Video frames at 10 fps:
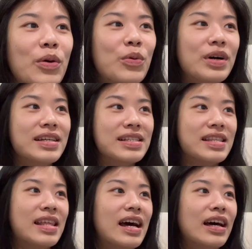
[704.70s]
was
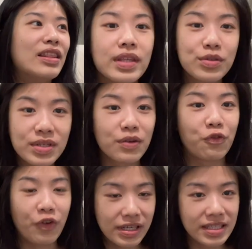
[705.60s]
that this was a
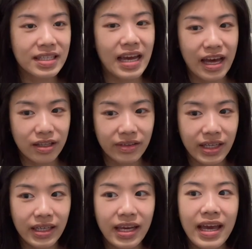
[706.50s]
friend's
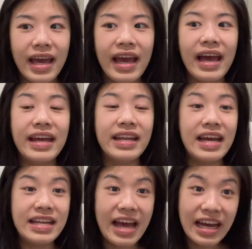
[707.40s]
gathering and
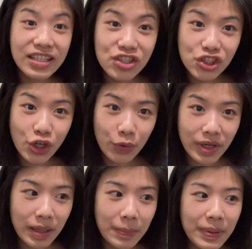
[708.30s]
an ex showed
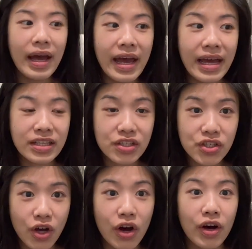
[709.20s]
up and
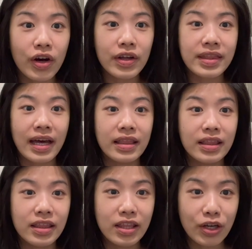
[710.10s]
saw that
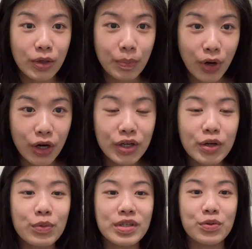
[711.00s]
their
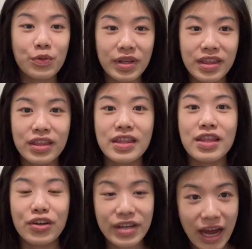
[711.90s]
partner was with
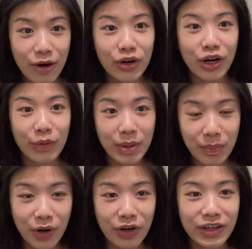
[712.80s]
their now current
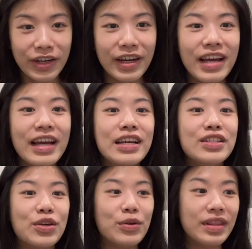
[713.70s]
partner.
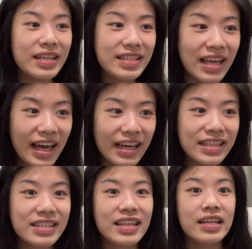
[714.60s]
So this
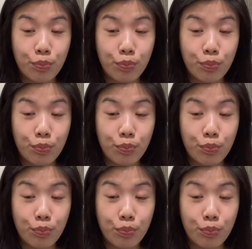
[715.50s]
ex